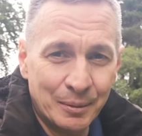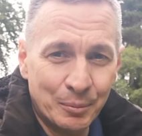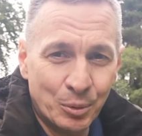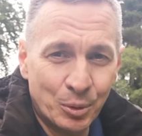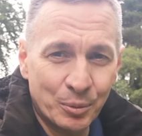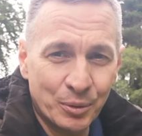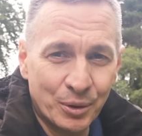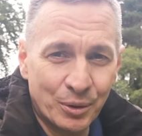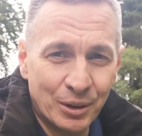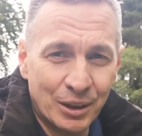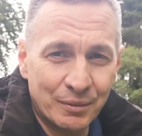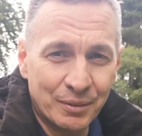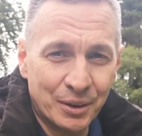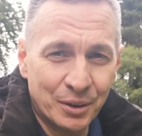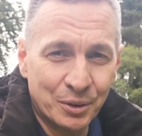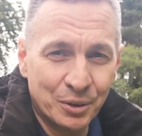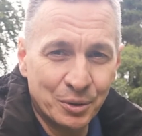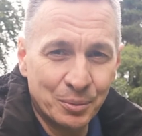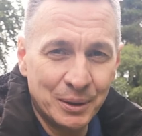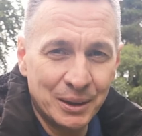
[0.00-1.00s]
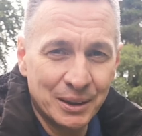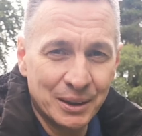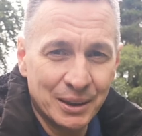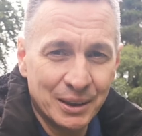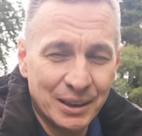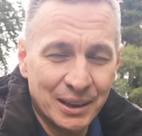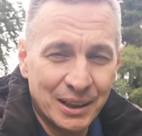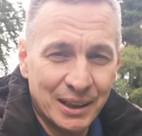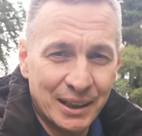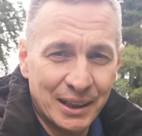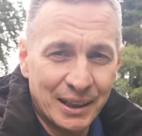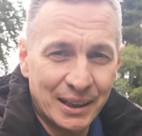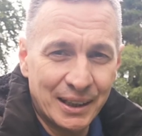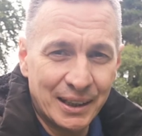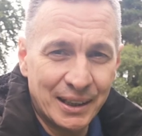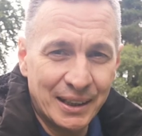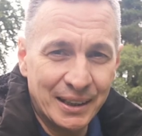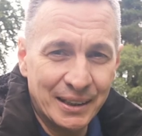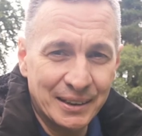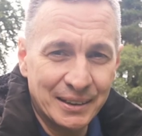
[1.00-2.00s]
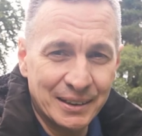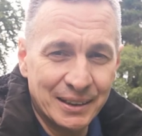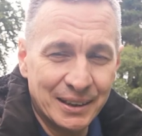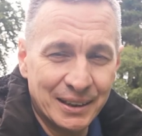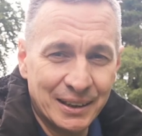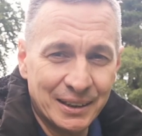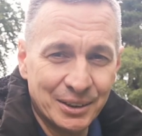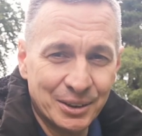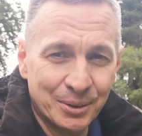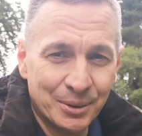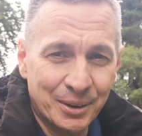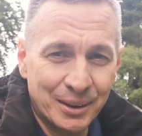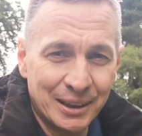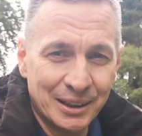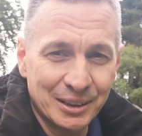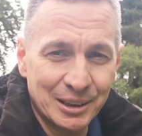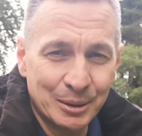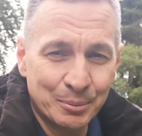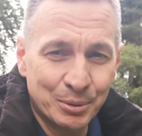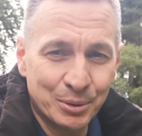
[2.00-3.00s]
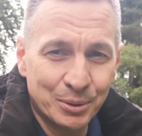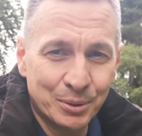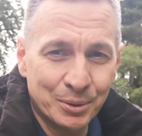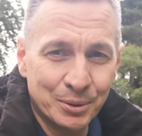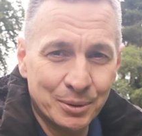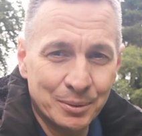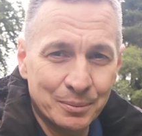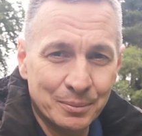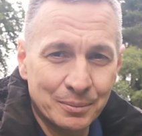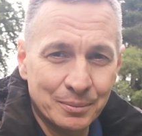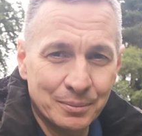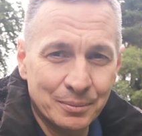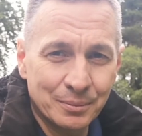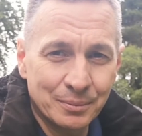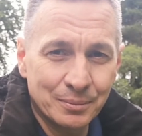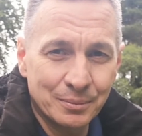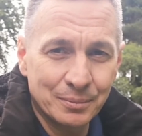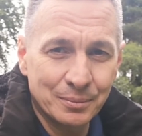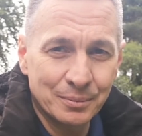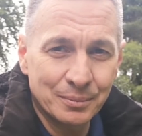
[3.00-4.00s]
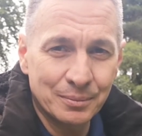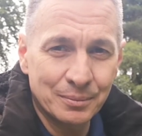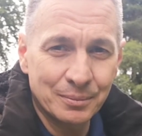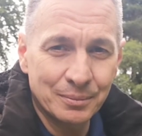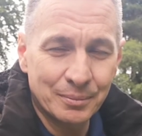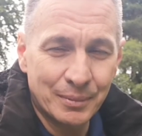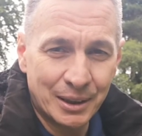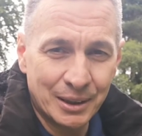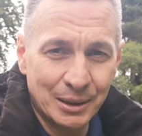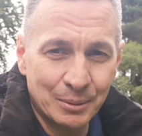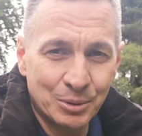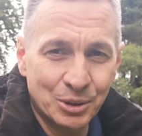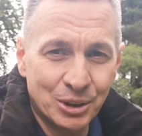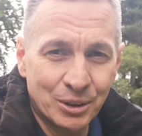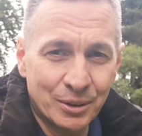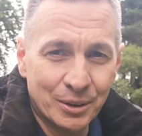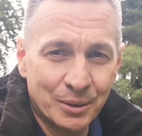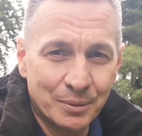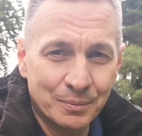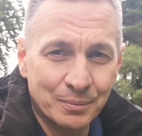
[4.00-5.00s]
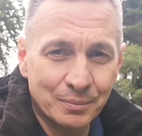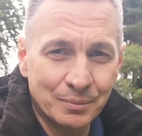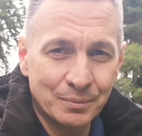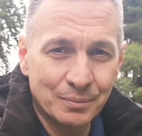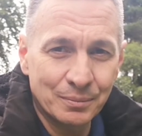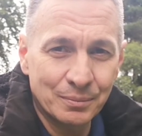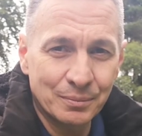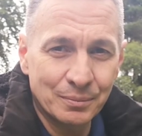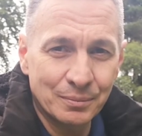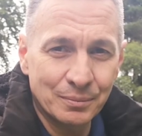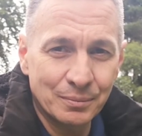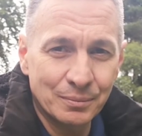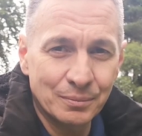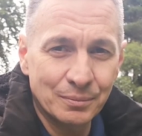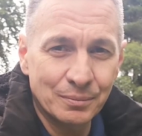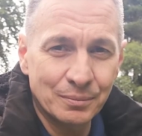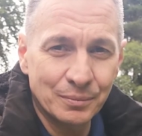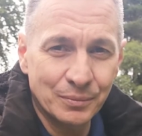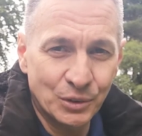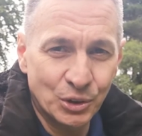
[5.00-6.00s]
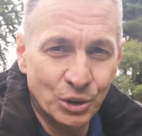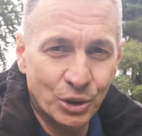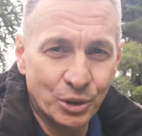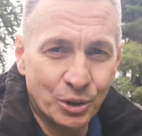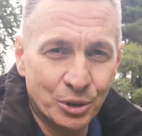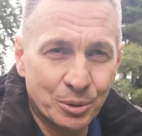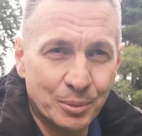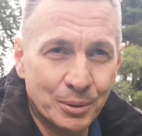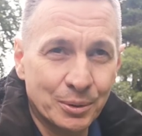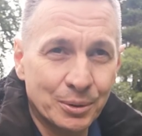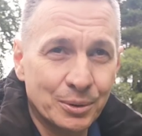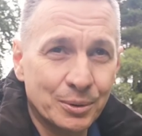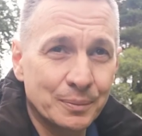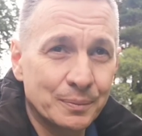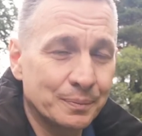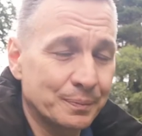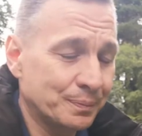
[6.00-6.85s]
Hope you're all having a good week. And until the next episode, my name's Shearer. Enjoy your smokes.